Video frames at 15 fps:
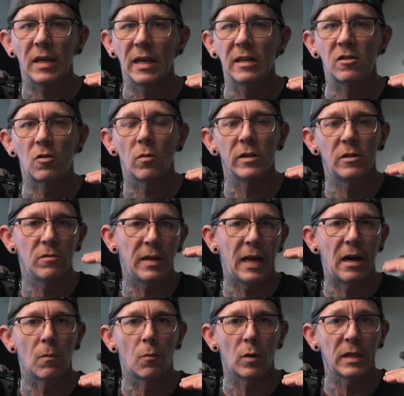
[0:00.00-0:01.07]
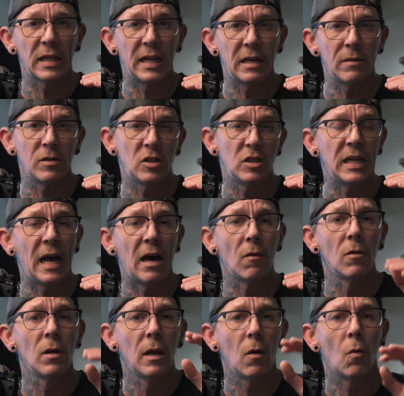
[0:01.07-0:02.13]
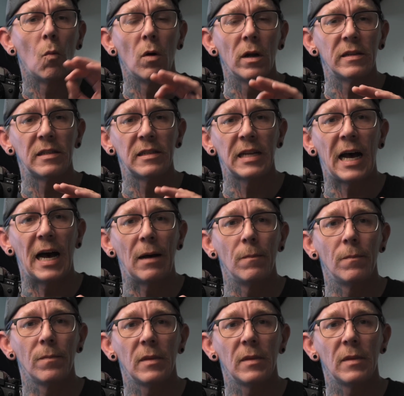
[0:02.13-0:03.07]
It's going to now bring that image down one stop.